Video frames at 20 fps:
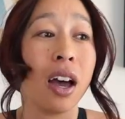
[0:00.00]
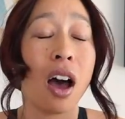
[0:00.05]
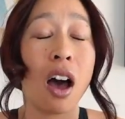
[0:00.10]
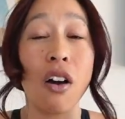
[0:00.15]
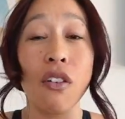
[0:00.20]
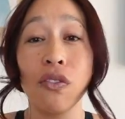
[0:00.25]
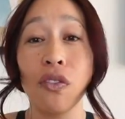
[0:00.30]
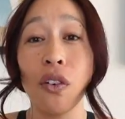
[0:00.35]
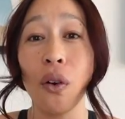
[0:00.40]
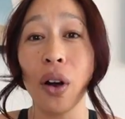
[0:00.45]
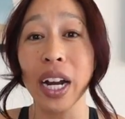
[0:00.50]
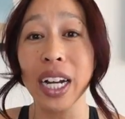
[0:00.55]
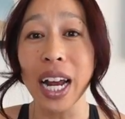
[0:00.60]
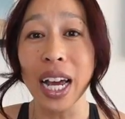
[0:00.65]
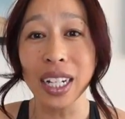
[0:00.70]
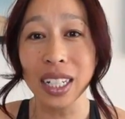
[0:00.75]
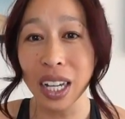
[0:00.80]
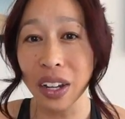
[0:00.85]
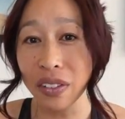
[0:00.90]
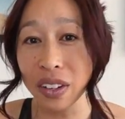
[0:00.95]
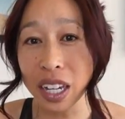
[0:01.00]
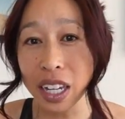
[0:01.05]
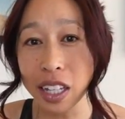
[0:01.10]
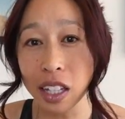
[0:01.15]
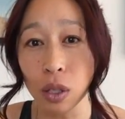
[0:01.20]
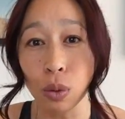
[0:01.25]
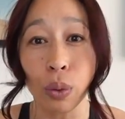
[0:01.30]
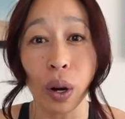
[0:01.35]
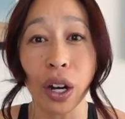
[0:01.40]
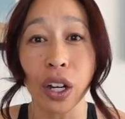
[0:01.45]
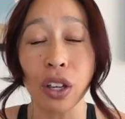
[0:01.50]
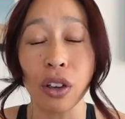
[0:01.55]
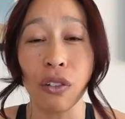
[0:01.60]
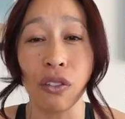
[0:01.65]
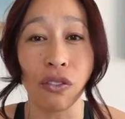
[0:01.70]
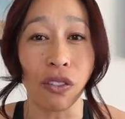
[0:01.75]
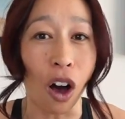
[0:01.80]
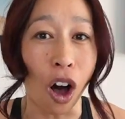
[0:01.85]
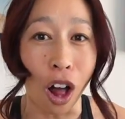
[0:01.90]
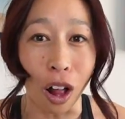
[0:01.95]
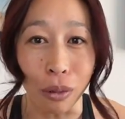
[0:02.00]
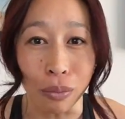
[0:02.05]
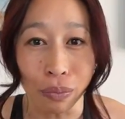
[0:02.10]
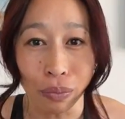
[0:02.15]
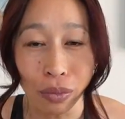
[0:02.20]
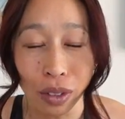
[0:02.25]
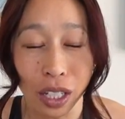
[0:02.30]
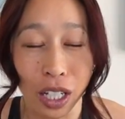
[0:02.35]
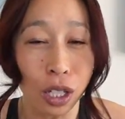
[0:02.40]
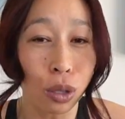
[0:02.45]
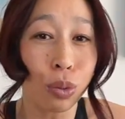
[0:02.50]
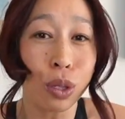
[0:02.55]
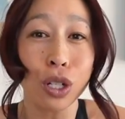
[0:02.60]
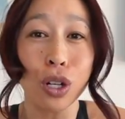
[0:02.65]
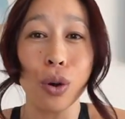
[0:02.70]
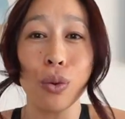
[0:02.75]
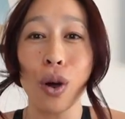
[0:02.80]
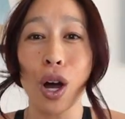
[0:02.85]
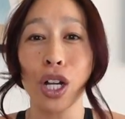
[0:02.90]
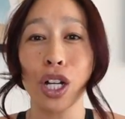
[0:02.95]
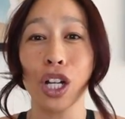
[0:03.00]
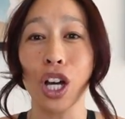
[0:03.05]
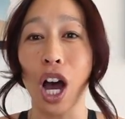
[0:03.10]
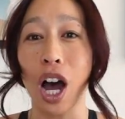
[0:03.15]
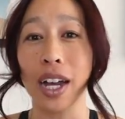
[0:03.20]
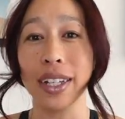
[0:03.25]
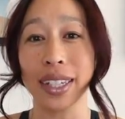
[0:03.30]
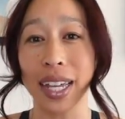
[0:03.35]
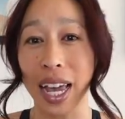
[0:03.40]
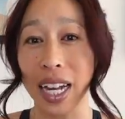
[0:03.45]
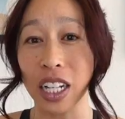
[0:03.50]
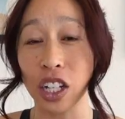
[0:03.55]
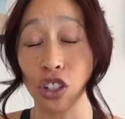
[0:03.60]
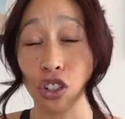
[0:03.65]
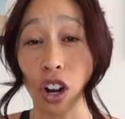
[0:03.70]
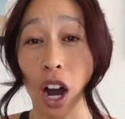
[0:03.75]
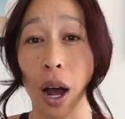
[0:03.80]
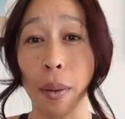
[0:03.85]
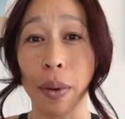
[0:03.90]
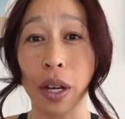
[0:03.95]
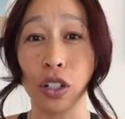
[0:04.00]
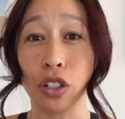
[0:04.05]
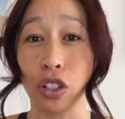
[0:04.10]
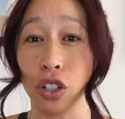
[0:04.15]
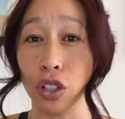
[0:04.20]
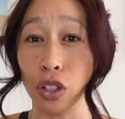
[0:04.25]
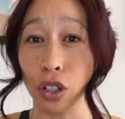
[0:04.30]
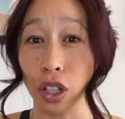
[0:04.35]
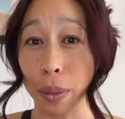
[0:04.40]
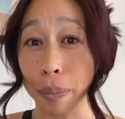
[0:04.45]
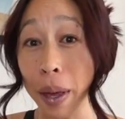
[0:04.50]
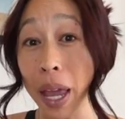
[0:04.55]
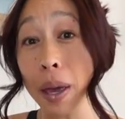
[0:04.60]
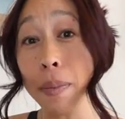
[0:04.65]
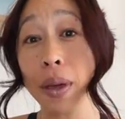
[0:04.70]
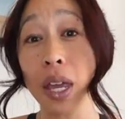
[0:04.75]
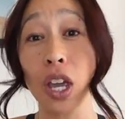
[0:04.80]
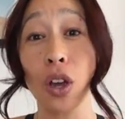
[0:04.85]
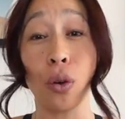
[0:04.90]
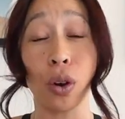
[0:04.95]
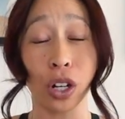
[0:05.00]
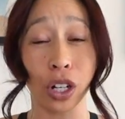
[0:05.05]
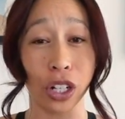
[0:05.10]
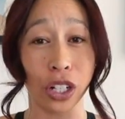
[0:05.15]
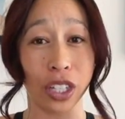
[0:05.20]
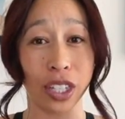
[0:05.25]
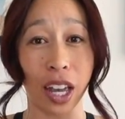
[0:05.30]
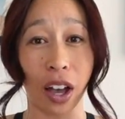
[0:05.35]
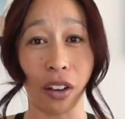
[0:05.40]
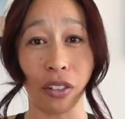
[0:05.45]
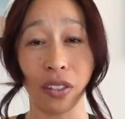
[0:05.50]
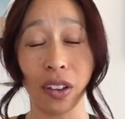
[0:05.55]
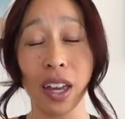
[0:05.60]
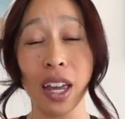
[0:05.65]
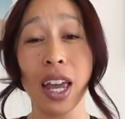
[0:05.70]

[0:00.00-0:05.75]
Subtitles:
avoid activities where you fall, because we don't want to cause any trauma to the baby or yourself.